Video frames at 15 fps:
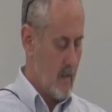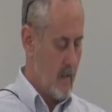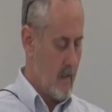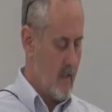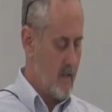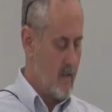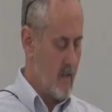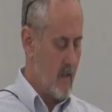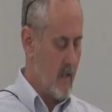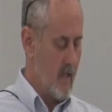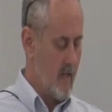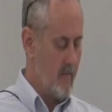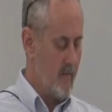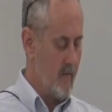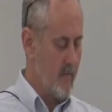It is the
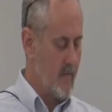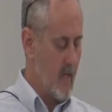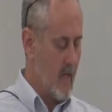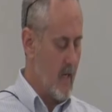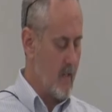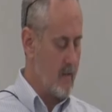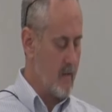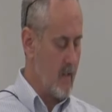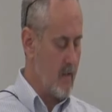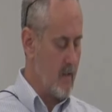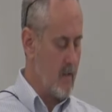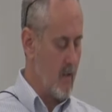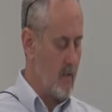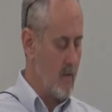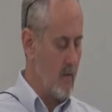love of God
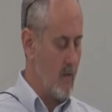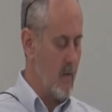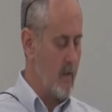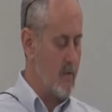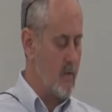continually